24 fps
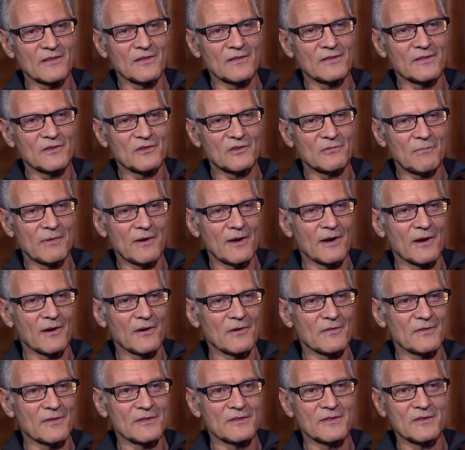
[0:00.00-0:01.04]
the
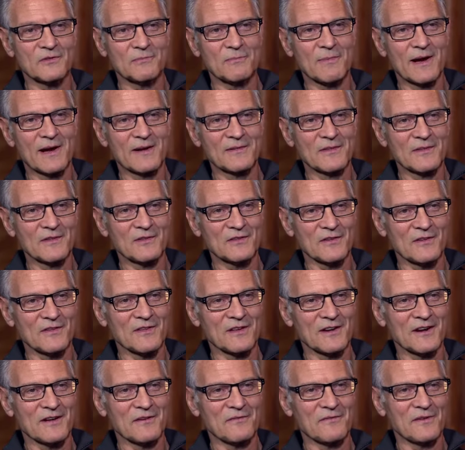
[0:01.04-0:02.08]
despair, the despondency
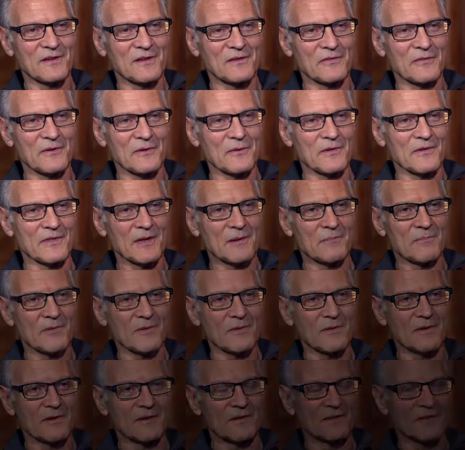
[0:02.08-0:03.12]
that I felt during that
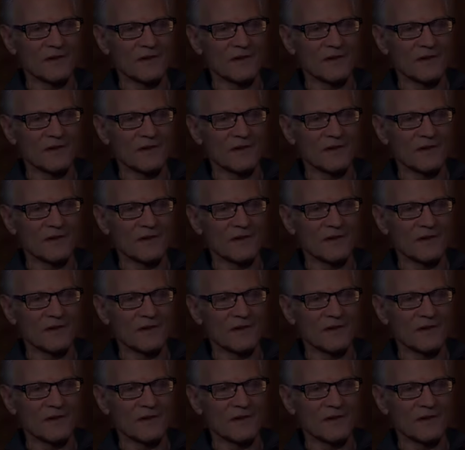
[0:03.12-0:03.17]
period of